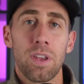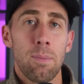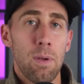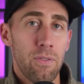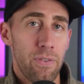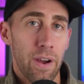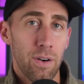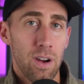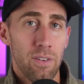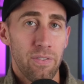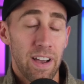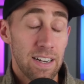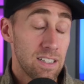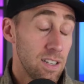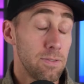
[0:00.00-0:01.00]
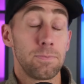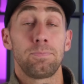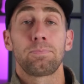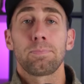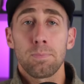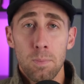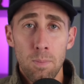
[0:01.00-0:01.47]
can be very effective.
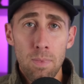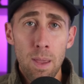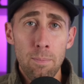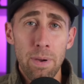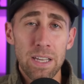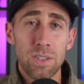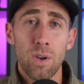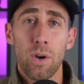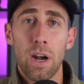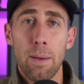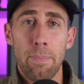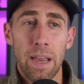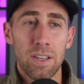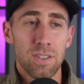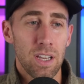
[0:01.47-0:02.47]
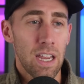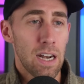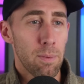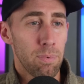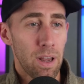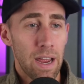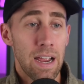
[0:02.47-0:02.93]
Basically, I'll get a basic
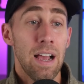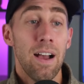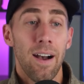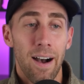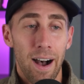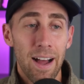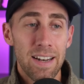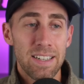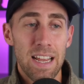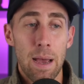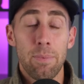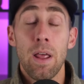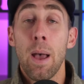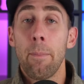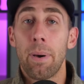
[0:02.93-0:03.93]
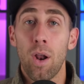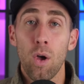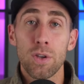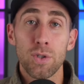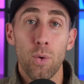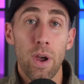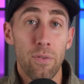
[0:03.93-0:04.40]
into play untapped, but
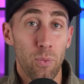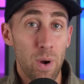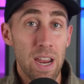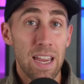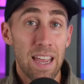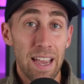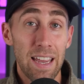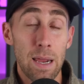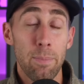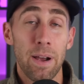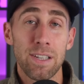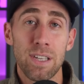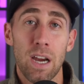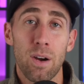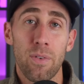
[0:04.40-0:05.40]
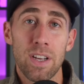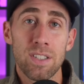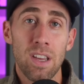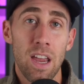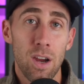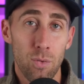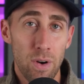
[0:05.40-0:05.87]
also if we kick it by
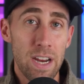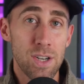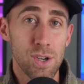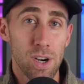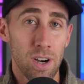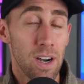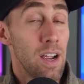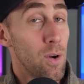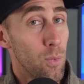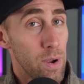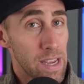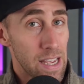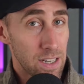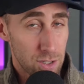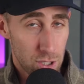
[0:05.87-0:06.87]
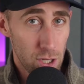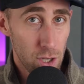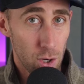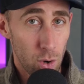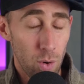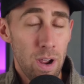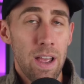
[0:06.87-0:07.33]
sacrificing a creature, we get
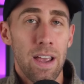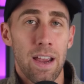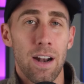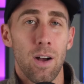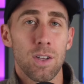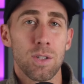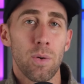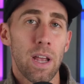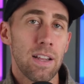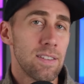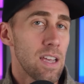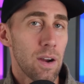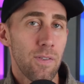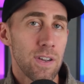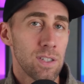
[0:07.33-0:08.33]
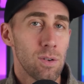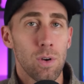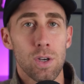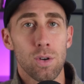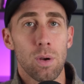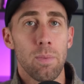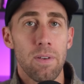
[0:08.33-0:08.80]
two. And also, again, sacrificing a
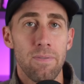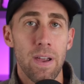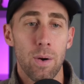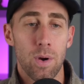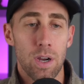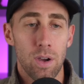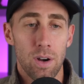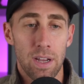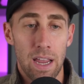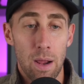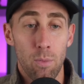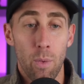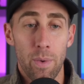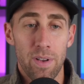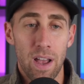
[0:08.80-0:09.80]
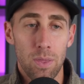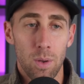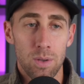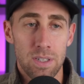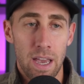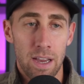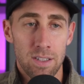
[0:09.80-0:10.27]
creature can be very good, again, when we've got
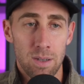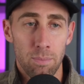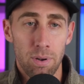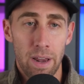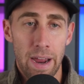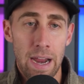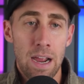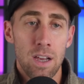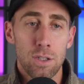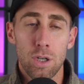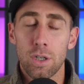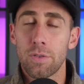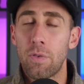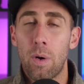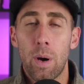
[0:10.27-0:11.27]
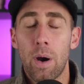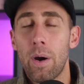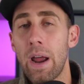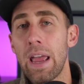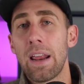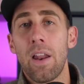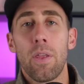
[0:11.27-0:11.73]
those eggs in play. Search for our,
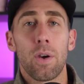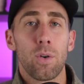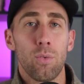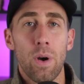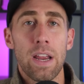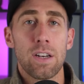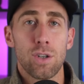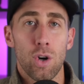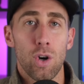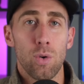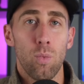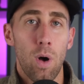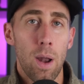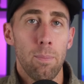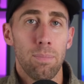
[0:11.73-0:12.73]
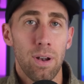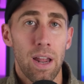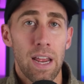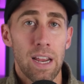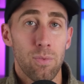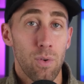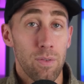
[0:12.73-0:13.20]
another great turn one
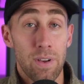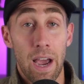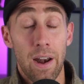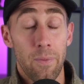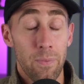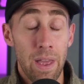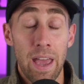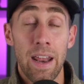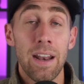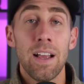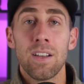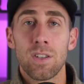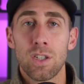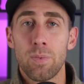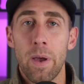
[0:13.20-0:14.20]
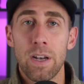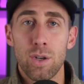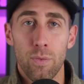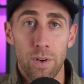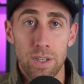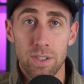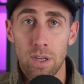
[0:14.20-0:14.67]
play if we've got it then. Suspend
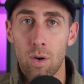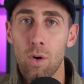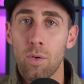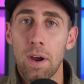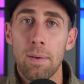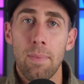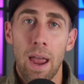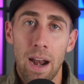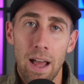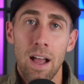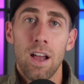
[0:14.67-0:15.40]
two for a single green mana.